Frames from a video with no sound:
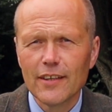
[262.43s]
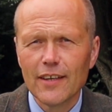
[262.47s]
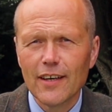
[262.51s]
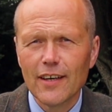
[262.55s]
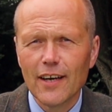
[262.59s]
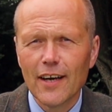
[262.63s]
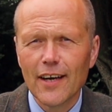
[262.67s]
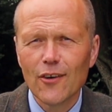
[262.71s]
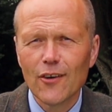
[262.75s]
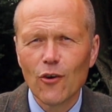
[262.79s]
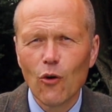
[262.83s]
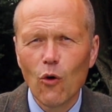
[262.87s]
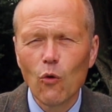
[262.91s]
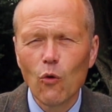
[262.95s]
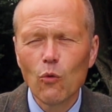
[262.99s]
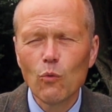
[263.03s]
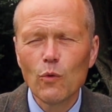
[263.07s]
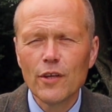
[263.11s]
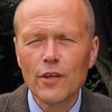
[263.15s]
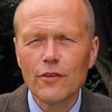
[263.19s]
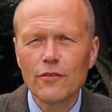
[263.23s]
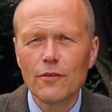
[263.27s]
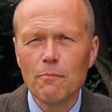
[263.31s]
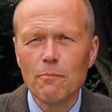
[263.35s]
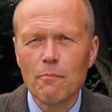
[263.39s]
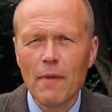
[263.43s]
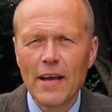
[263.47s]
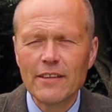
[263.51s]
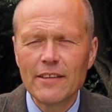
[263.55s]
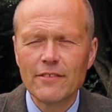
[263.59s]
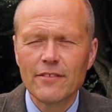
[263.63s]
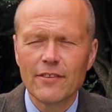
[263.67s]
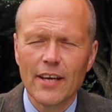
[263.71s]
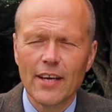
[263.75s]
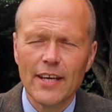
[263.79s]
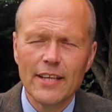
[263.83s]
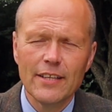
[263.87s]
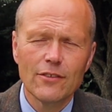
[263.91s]
I always
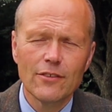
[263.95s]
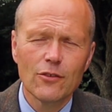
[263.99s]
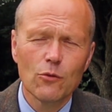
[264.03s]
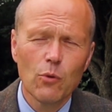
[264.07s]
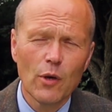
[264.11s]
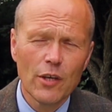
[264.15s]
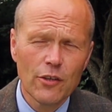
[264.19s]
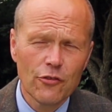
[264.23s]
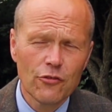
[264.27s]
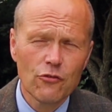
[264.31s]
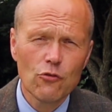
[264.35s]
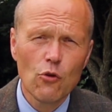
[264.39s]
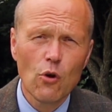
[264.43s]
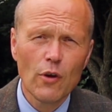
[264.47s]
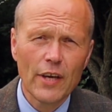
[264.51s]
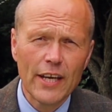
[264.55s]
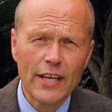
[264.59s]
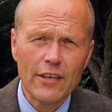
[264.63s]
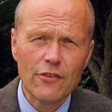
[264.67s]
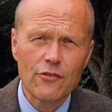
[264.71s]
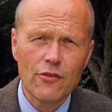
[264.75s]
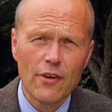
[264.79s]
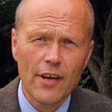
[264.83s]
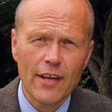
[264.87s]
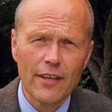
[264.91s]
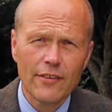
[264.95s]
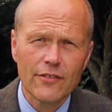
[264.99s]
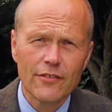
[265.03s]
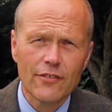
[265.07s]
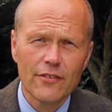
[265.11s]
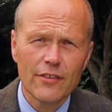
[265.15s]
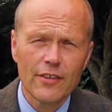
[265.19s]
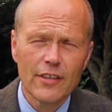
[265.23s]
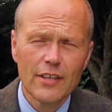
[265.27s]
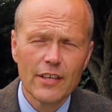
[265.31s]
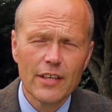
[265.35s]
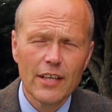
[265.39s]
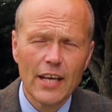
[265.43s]
maintained quite a strong
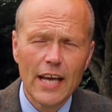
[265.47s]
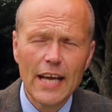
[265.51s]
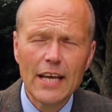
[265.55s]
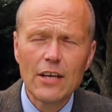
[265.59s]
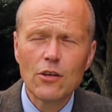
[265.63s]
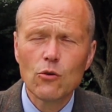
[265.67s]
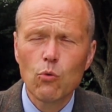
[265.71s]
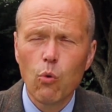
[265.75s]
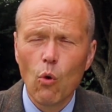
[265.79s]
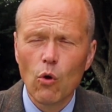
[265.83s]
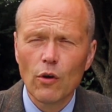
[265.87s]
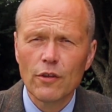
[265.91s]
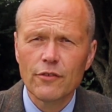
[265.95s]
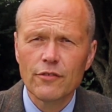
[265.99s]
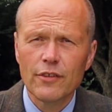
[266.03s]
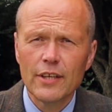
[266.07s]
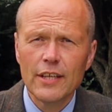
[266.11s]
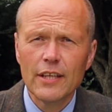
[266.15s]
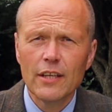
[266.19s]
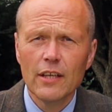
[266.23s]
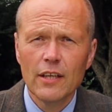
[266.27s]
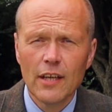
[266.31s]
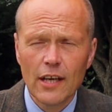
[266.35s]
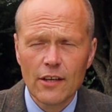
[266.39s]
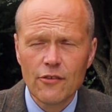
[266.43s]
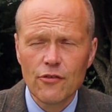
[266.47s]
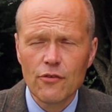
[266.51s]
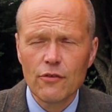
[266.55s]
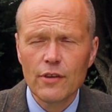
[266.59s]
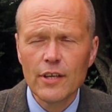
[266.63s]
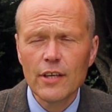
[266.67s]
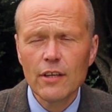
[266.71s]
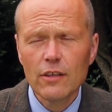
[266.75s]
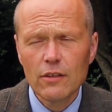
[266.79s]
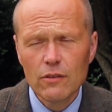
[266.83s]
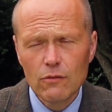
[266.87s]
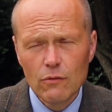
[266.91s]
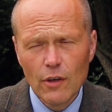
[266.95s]
interest in quality
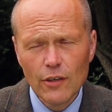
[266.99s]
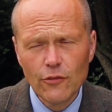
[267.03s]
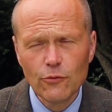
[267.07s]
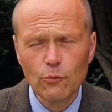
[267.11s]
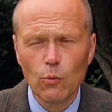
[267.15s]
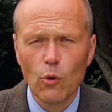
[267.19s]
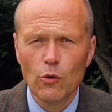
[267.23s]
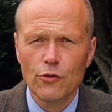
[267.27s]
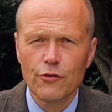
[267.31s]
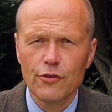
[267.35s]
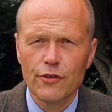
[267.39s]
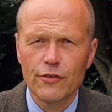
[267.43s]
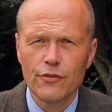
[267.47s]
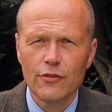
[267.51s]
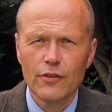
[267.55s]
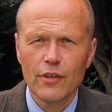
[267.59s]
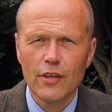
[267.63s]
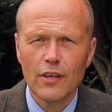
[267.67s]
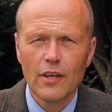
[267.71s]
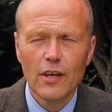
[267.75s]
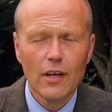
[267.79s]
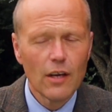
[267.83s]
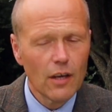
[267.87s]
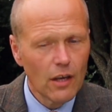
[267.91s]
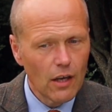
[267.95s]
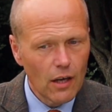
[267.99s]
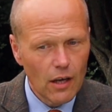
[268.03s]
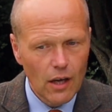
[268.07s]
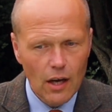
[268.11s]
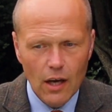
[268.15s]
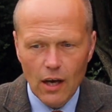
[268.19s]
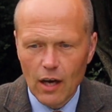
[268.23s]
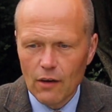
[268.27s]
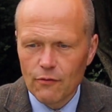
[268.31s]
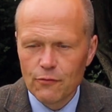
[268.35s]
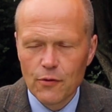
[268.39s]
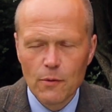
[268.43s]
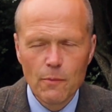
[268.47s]
luxury wristwatches.
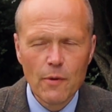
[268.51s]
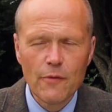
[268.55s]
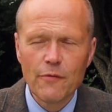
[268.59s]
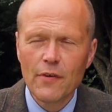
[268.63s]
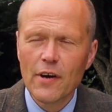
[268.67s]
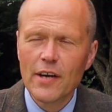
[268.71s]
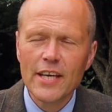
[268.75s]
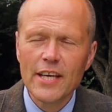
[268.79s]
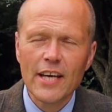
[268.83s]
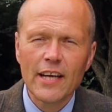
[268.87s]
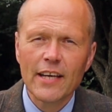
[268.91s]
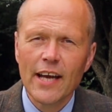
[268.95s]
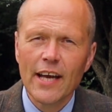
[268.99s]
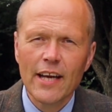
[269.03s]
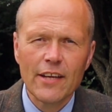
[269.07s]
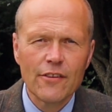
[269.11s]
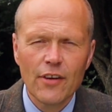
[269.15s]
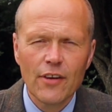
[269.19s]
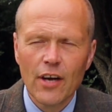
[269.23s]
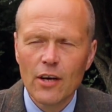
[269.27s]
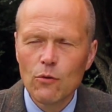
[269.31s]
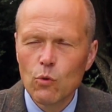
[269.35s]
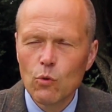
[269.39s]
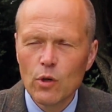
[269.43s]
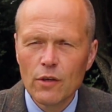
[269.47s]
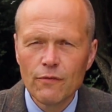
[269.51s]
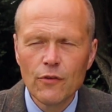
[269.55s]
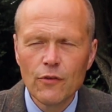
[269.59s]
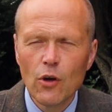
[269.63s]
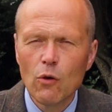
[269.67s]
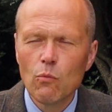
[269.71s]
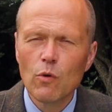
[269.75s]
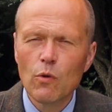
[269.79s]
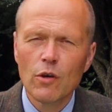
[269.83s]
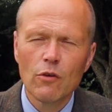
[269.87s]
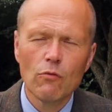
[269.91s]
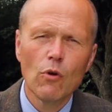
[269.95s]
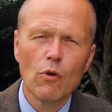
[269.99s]
From a very young age, I would have
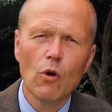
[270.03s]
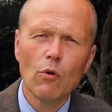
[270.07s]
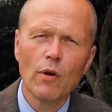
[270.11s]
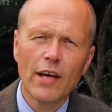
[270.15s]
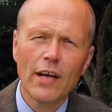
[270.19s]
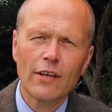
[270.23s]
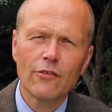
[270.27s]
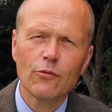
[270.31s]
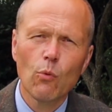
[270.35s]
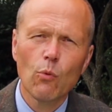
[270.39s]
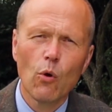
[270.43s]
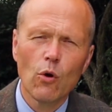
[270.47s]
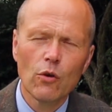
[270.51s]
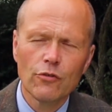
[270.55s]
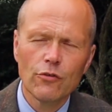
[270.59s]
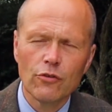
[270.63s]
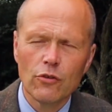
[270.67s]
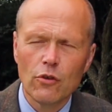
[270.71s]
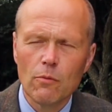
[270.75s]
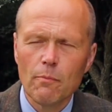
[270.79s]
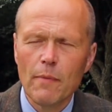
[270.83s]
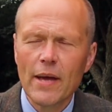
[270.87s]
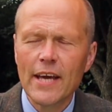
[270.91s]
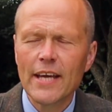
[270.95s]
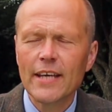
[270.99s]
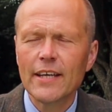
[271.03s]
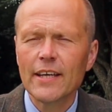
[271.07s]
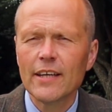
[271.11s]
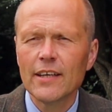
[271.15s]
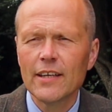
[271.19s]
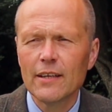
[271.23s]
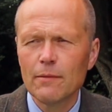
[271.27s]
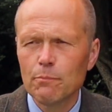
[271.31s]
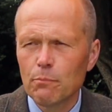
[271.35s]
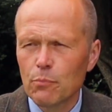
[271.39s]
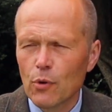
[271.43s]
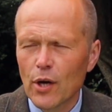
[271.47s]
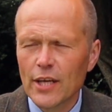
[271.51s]
known what a Rolex was, an
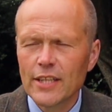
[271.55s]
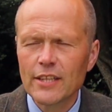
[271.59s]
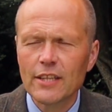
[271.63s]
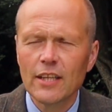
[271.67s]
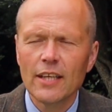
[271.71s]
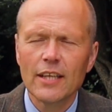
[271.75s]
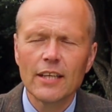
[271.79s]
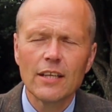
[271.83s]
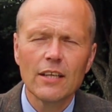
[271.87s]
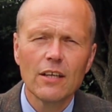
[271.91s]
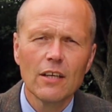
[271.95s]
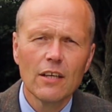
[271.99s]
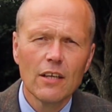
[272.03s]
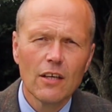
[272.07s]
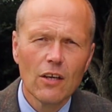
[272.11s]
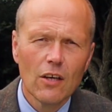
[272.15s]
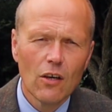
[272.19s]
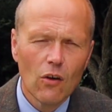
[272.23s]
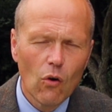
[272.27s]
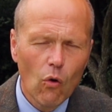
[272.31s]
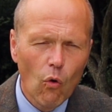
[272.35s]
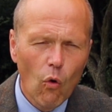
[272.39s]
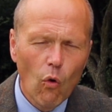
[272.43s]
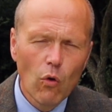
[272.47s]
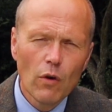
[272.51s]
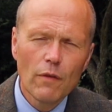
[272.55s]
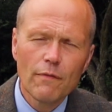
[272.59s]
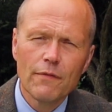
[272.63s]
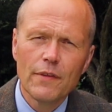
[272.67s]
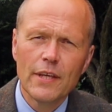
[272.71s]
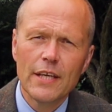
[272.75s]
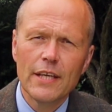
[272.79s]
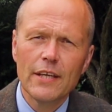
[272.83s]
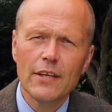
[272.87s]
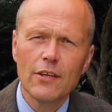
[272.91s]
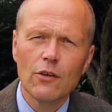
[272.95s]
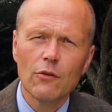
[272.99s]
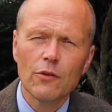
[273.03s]
Omega, Breitling, all of
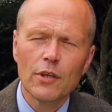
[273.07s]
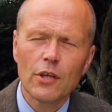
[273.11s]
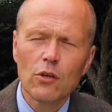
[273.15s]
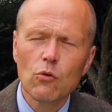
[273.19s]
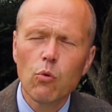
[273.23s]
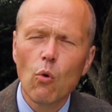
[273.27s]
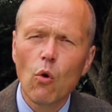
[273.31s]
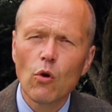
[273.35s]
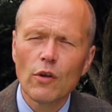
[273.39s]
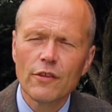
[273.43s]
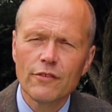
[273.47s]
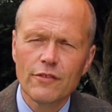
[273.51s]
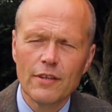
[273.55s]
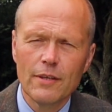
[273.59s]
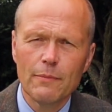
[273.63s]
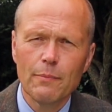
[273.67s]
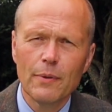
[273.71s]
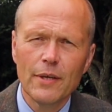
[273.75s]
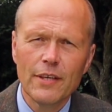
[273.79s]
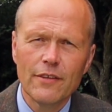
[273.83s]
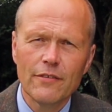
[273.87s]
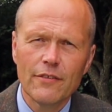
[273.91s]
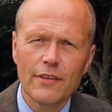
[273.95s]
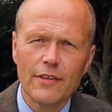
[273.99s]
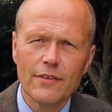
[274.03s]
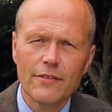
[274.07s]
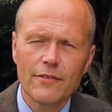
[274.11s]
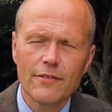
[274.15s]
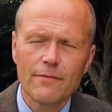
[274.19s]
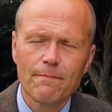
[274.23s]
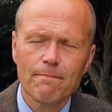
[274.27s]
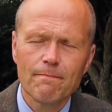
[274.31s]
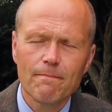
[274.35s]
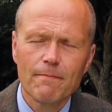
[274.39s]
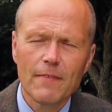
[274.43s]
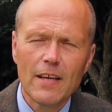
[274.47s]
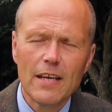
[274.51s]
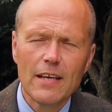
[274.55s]
the quality pieces,
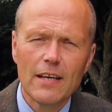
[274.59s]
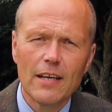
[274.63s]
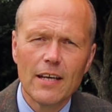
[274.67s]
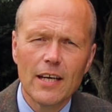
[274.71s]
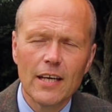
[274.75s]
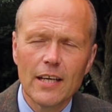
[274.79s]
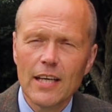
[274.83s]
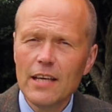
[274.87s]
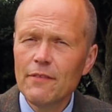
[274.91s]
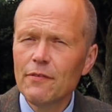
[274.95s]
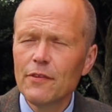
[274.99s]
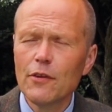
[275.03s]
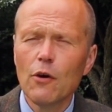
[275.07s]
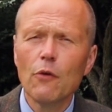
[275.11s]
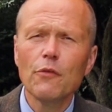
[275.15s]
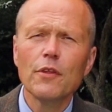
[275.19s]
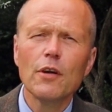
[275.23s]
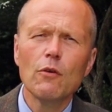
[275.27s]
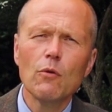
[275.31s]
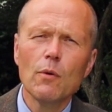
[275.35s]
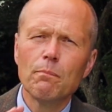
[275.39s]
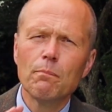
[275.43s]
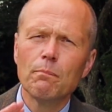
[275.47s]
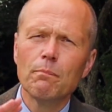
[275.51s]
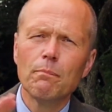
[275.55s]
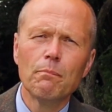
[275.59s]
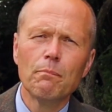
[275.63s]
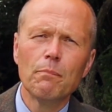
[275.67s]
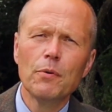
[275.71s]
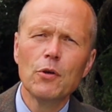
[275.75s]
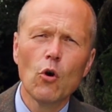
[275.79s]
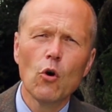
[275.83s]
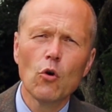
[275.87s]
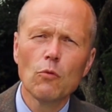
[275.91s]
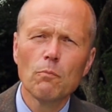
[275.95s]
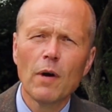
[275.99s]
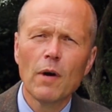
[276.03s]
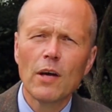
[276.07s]
even though they were
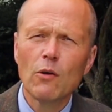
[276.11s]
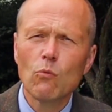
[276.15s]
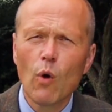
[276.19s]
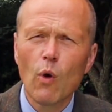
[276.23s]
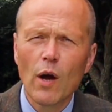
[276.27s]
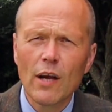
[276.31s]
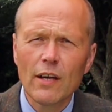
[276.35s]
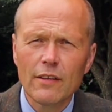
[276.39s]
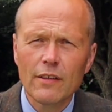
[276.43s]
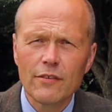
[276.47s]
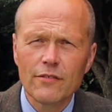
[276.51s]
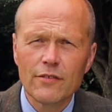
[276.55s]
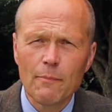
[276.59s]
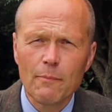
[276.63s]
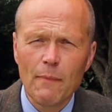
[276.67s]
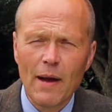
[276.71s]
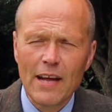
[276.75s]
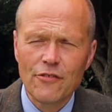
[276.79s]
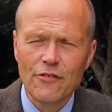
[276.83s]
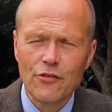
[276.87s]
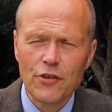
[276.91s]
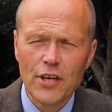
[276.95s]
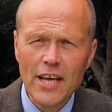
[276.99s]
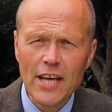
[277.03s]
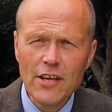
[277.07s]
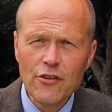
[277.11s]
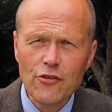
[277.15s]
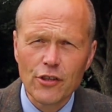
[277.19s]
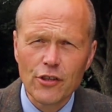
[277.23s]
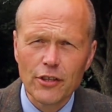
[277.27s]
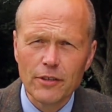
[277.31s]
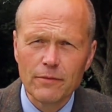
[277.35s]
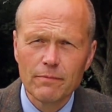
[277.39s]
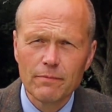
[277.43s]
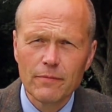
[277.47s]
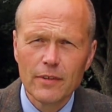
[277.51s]
beyond my wildest imagination.